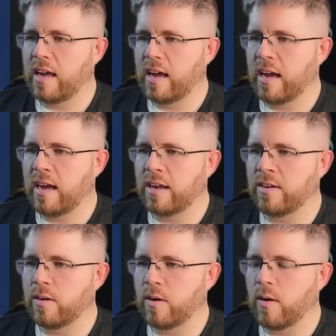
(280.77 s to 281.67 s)

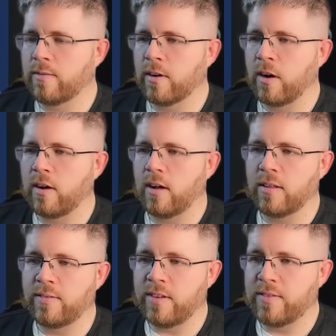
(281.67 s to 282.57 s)
And overall,
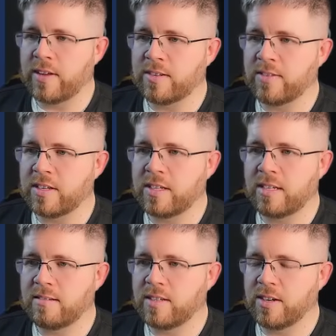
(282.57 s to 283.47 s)
all of the events of this
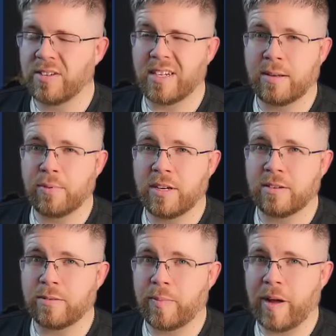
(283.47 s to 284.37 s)
series take
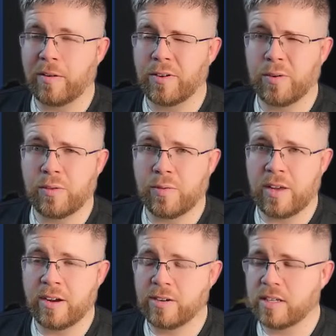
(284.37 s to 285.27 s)
place over about two or three
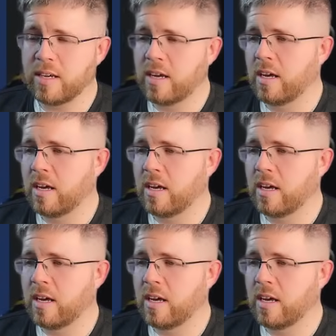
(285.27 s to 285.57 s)
years.